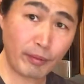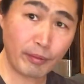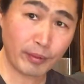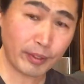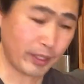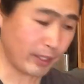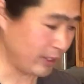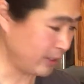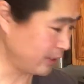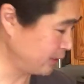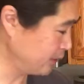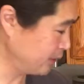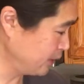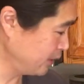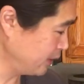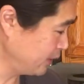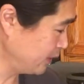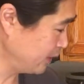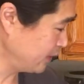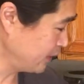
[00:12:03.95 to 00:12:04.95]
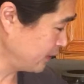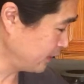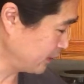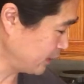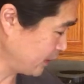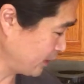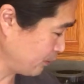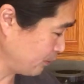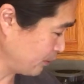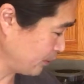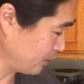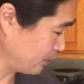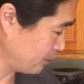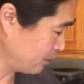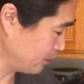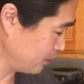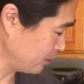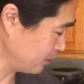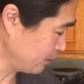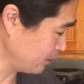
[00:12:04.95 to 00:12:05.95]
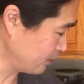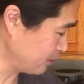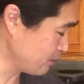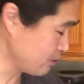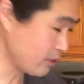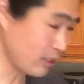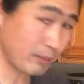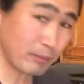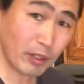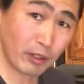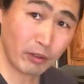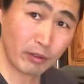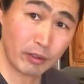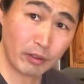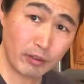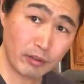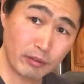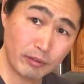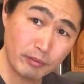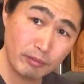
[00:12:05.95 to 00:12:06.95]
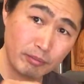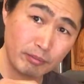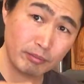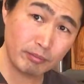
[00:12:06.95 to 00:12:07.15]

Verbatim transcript: Okay, and then I'm going to, this time I'm going